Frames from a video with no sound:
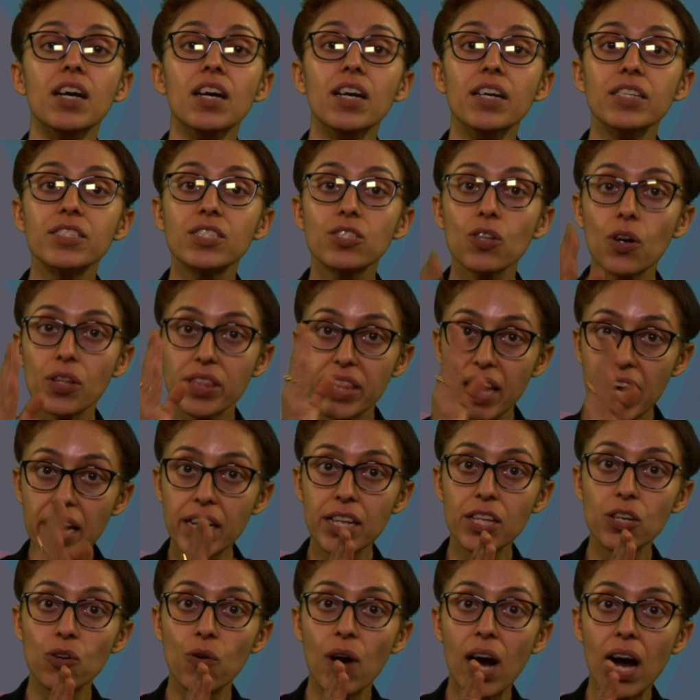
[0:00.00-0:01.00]
So then
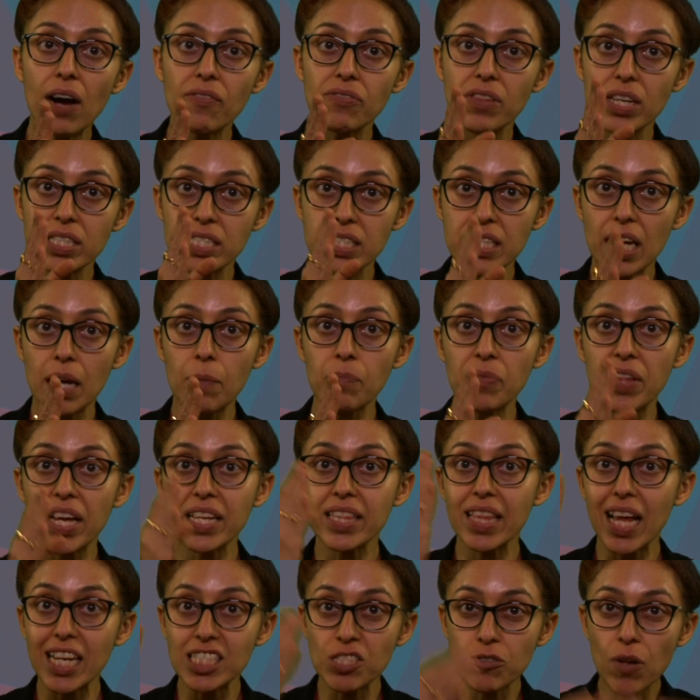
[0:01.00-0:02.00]
you have the same thing.
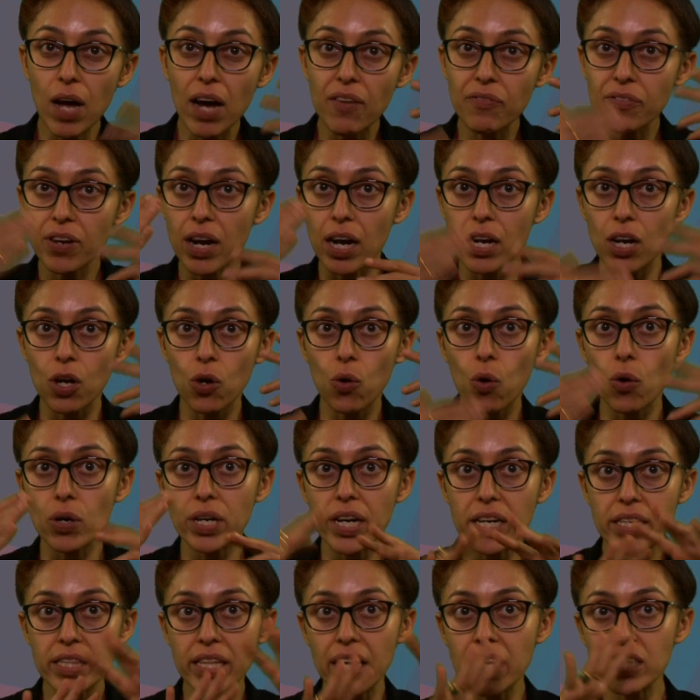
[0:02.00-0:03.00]
That's why I have color
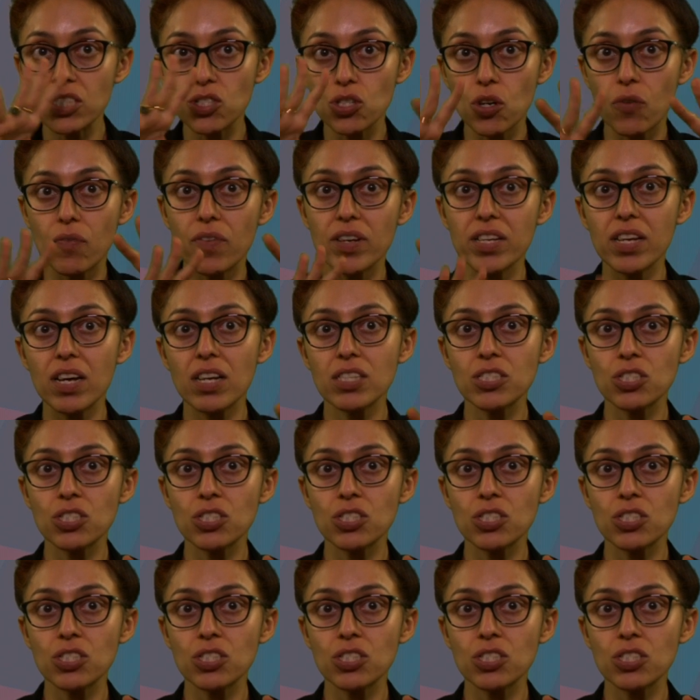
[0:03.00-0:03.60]
coded things over here.